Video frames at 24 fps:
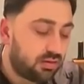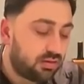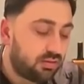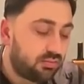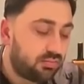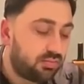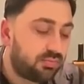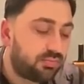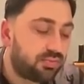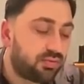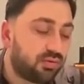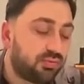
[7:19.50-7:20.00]

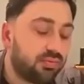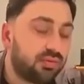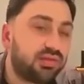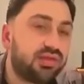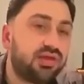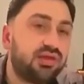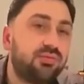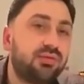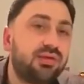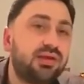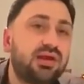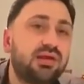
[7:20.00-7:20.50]
would probably
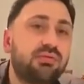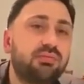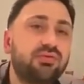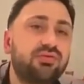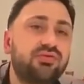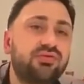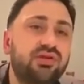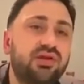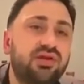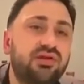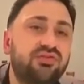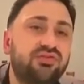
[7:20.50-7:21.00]
take wee nibbles
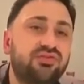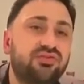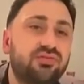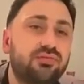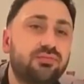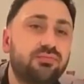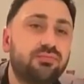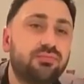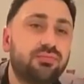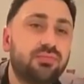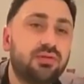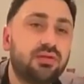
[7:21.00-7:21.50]
at us
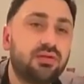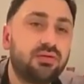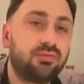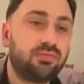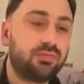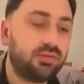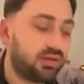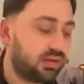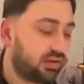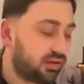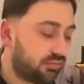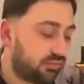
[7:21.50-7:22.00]

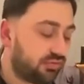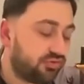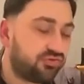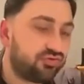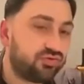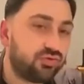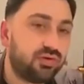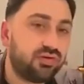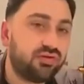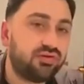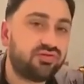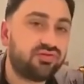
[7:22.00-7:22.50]
while he was
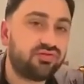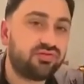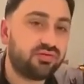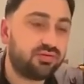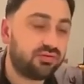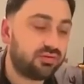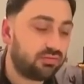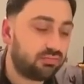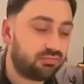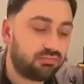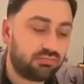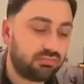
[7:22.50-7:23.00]
joins
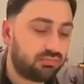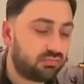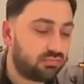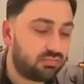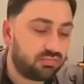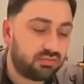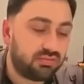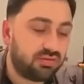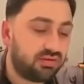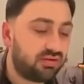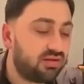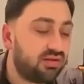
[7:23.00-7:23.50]

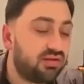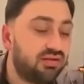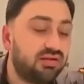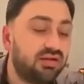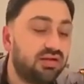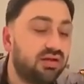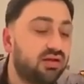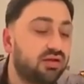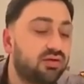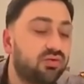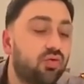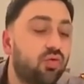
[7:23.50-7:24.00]

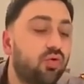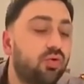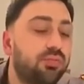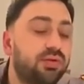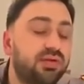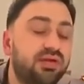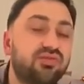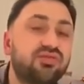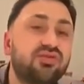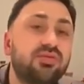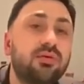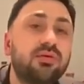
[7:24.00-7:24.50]

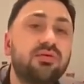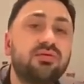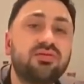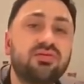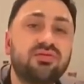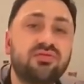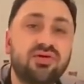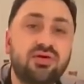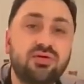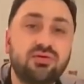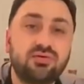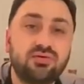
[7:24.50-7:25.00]
copious amount
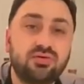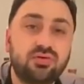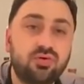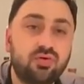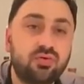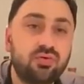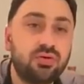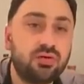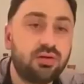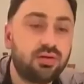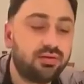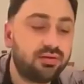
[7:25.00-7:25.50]
of alcohol
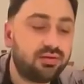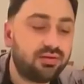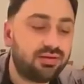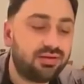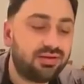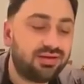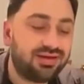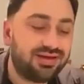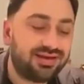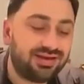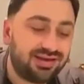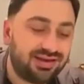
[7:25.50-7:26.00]

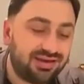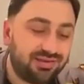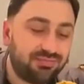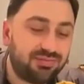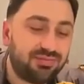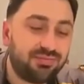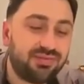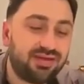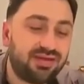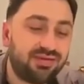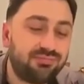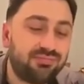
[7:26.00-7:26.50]
and he'd
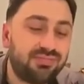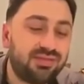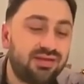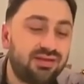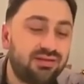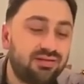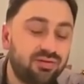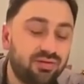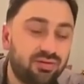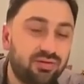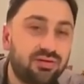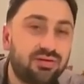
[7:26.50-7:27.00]
been making me
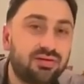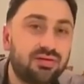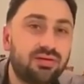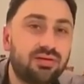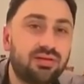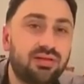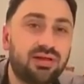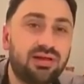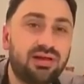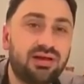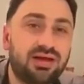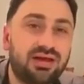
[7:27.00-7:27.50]
look
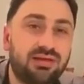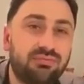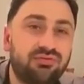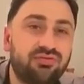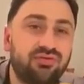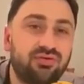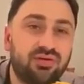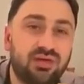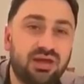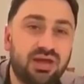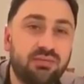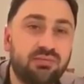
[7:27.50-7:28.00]
like an
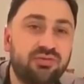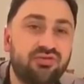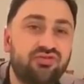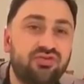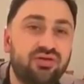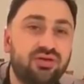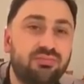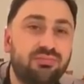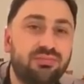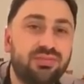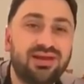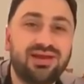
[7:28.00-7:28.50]
absolute amateur.
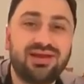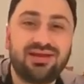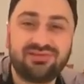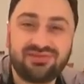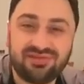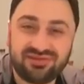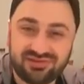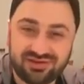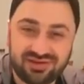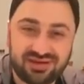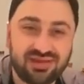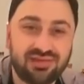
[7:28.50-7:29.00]
But that's
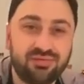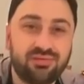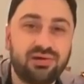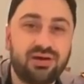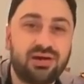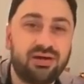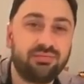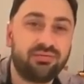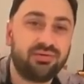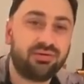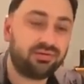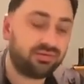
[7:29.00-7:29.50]
exactly what
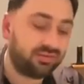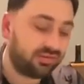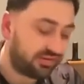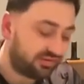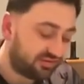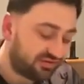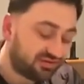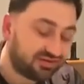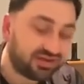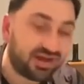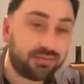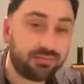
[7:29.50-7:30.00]
I'm doing.
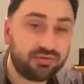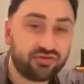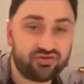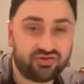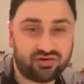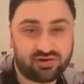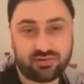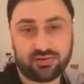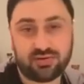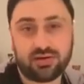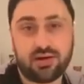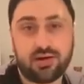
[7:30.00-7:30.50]
This is amateur
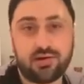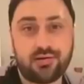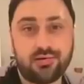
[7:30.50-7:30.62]
hour.